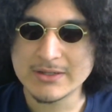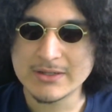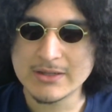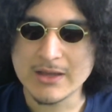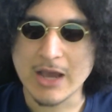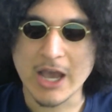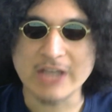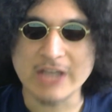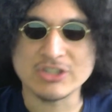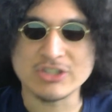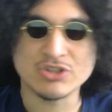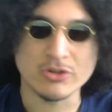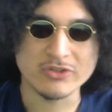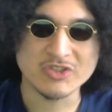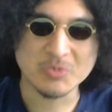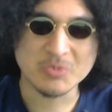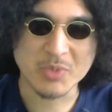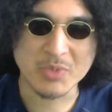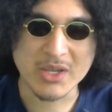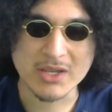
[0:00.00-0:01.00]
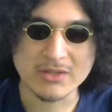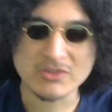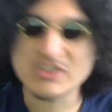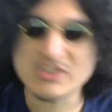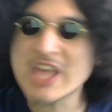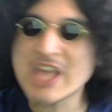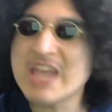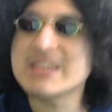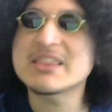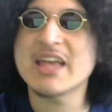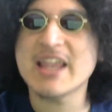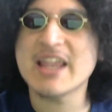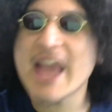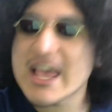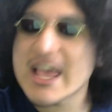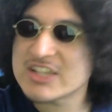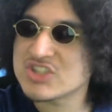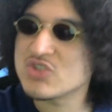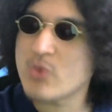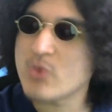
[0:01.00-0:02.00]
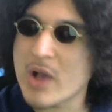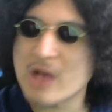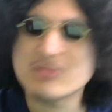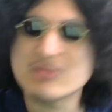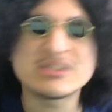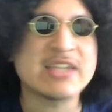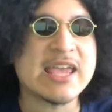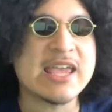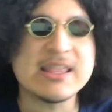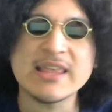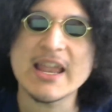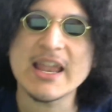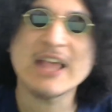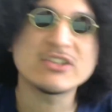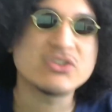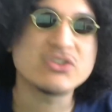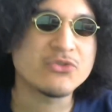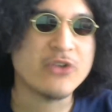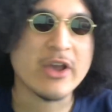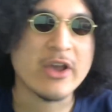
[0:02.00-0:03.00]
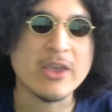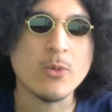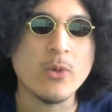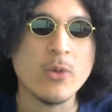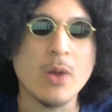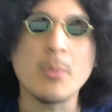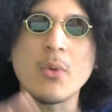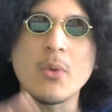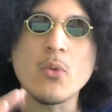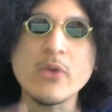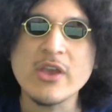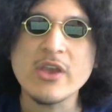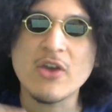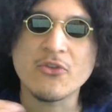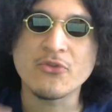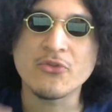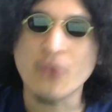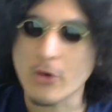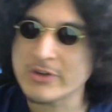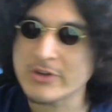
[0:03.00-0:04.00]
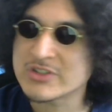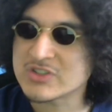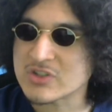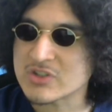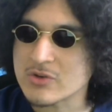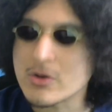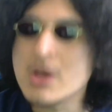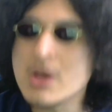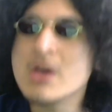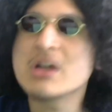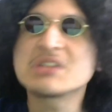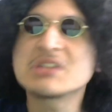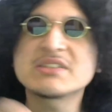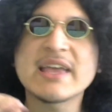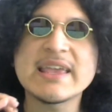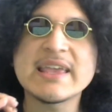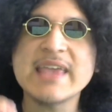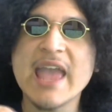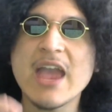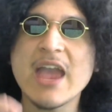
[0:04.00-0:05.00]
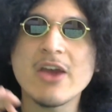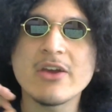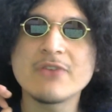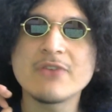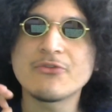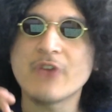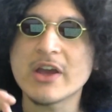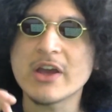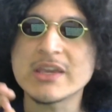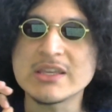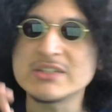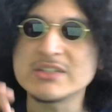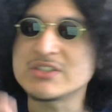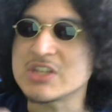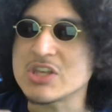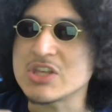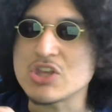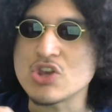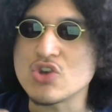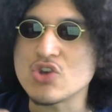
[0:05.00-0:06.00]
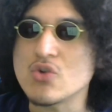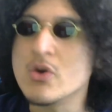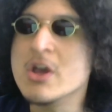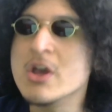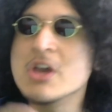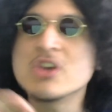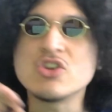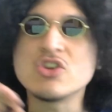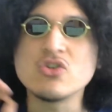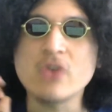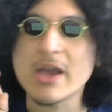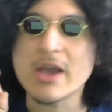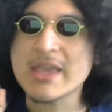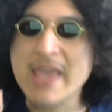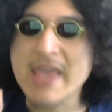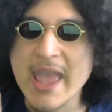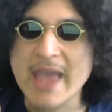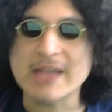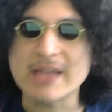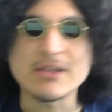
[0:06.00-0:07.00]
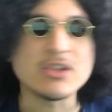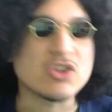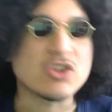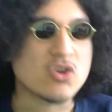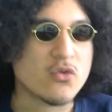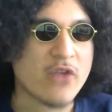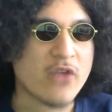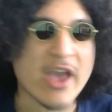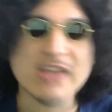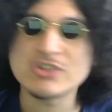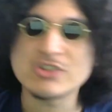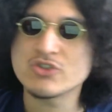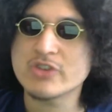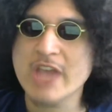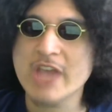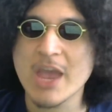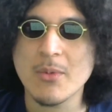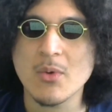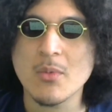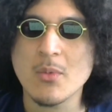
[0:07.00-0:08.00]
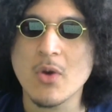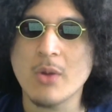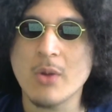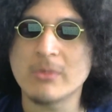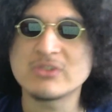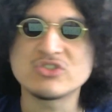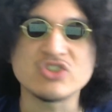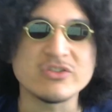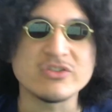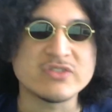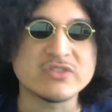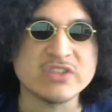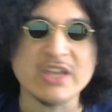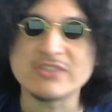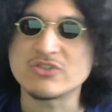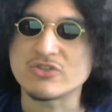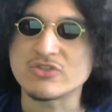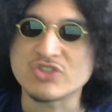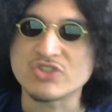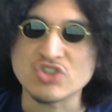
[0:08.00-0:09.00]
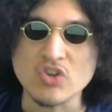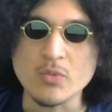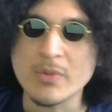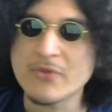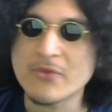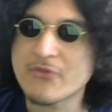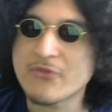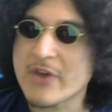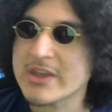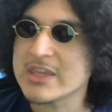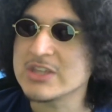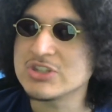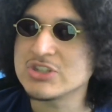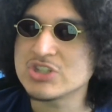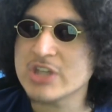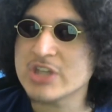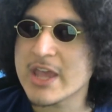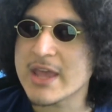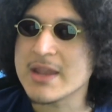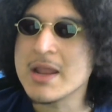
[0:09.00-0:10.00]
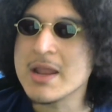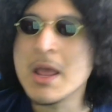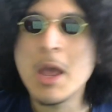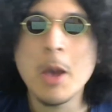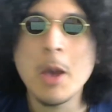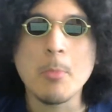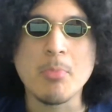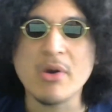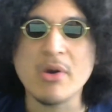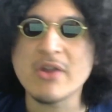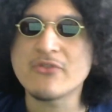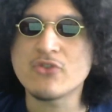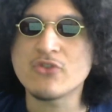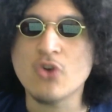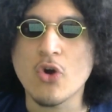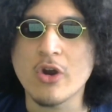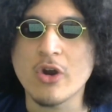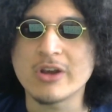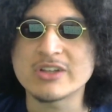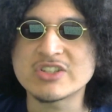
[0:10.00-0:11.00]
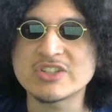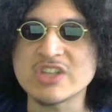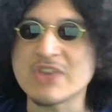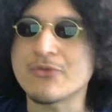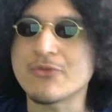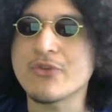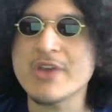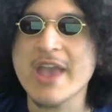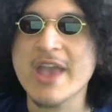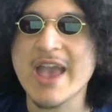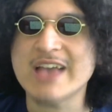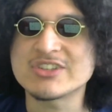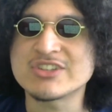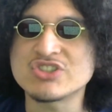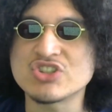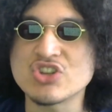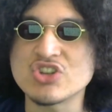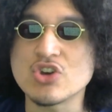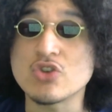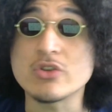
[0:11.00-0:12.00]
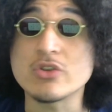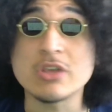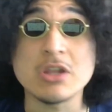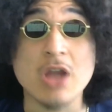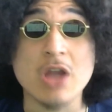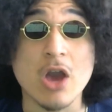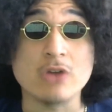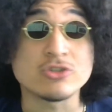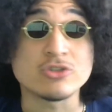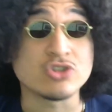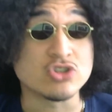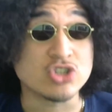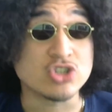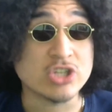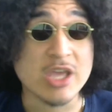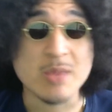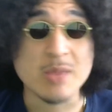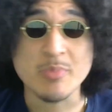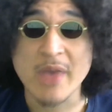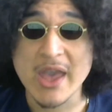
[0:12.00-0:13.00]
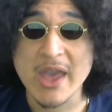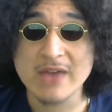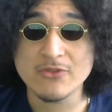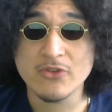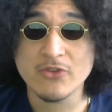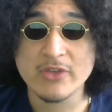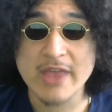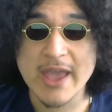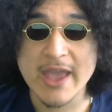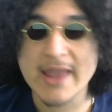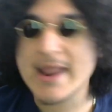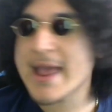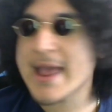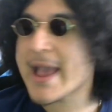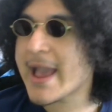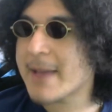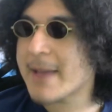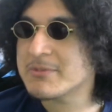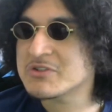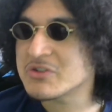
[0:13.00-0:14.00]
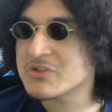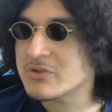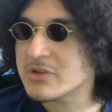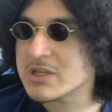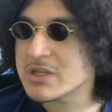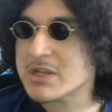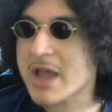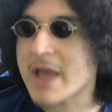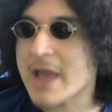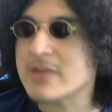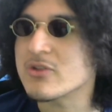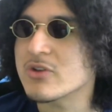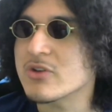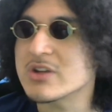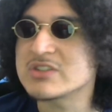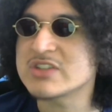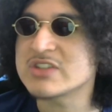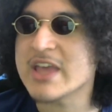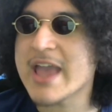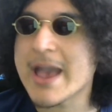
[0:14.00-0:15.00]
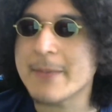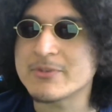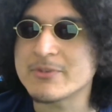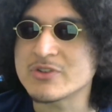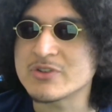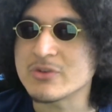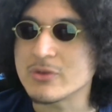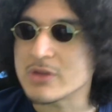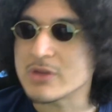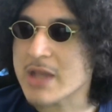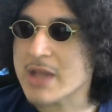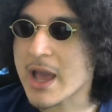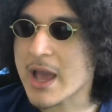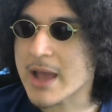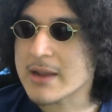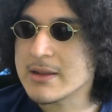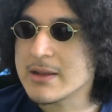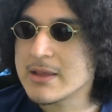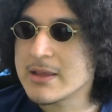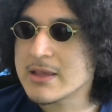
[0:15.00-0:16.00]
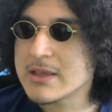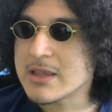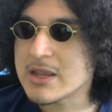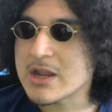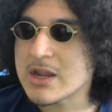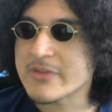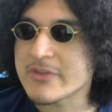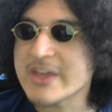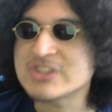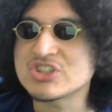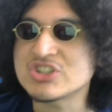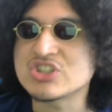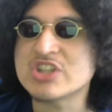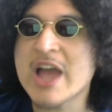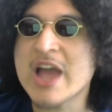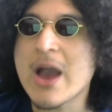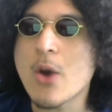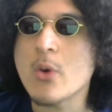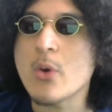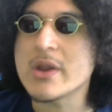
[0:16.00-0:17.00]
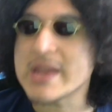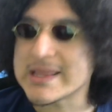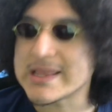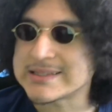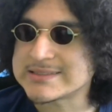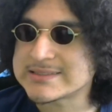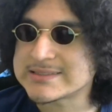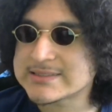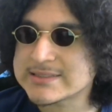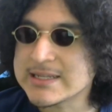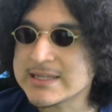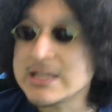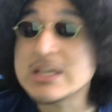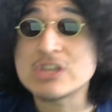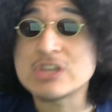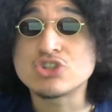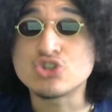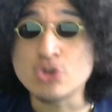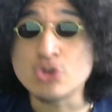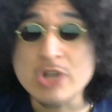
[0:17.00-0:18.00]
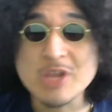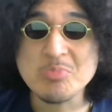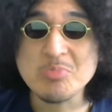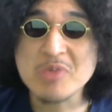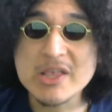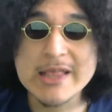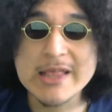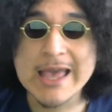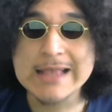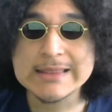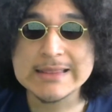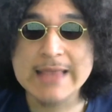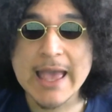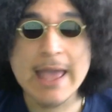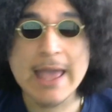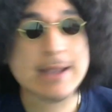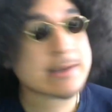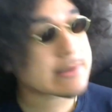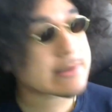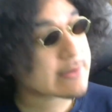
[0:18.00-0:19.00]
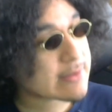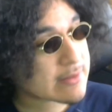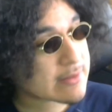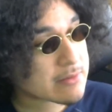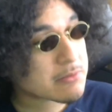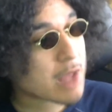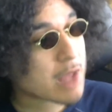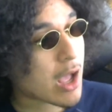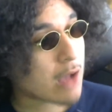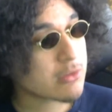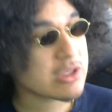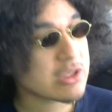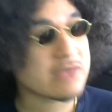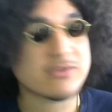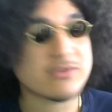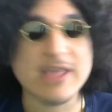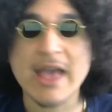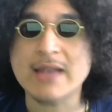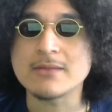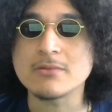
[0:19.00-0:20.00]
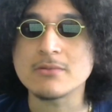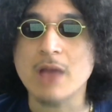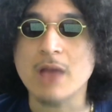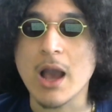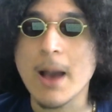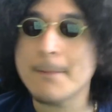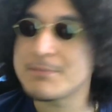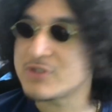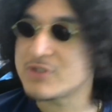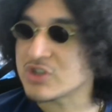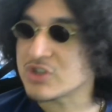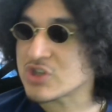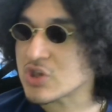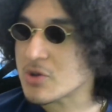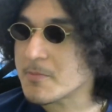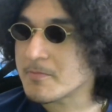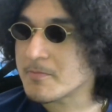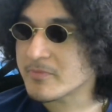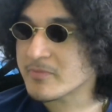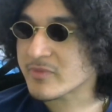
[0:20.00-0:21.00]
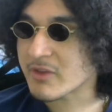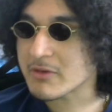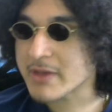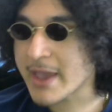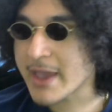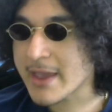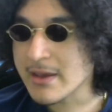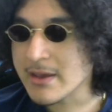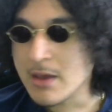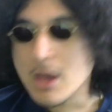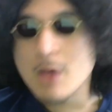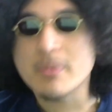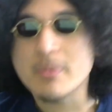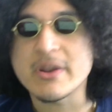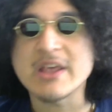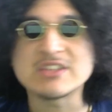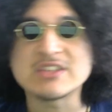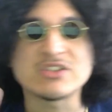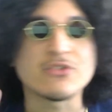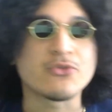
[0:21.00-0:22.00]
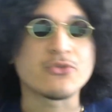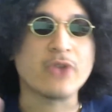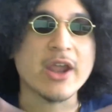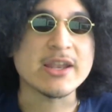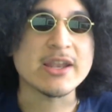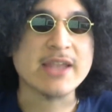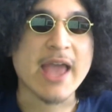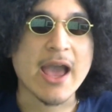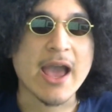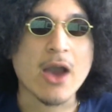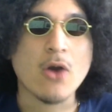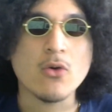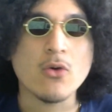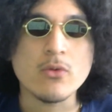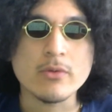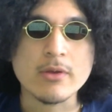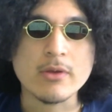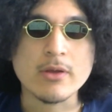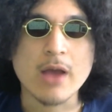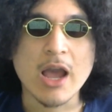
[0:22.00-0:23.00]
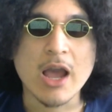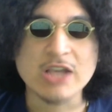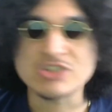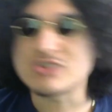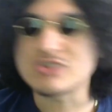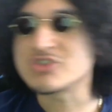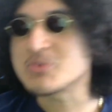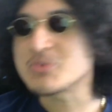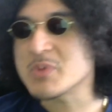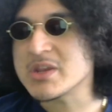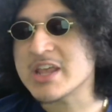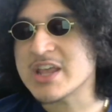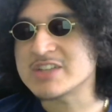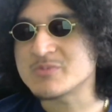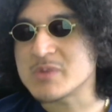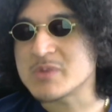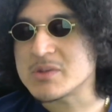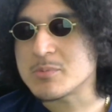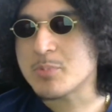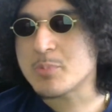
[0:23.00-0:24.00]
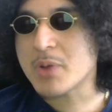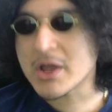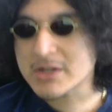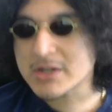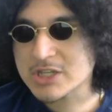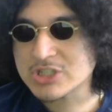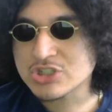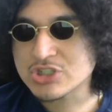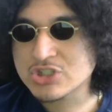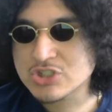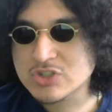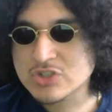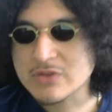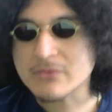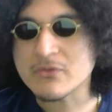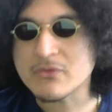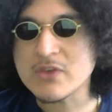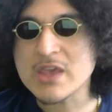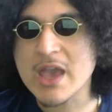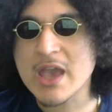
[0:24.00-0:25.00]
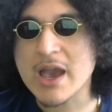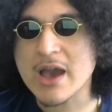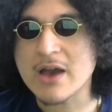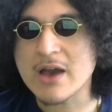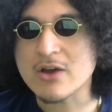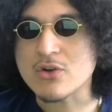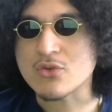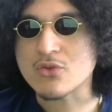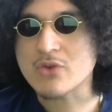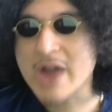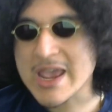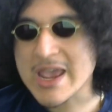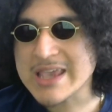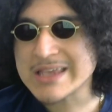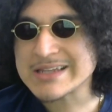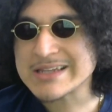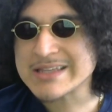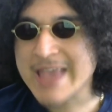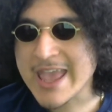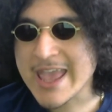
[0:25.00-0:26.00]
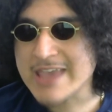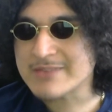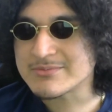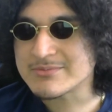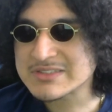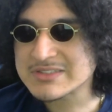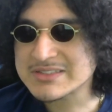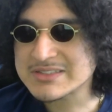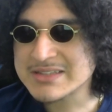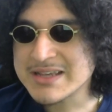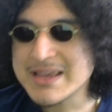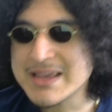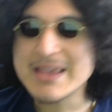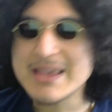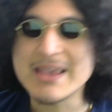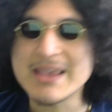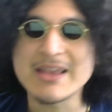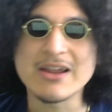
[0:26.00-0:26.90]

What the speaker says: IShowSpeed. Take that as you will, take that as you fucking will, but we are forced to. Because I guarantee fucking to you, you, again, you've had your gamer moments, you said your stupid fucking shit. But of course, if we asked you, you know, should you get banned for that? Absolutely not. You're gonna say absolutely not. You know, that's just how it is. Should it be like that? I'll leave that up to you, okay? But as of right now, IShowSpeed has been punished via Riot Games. You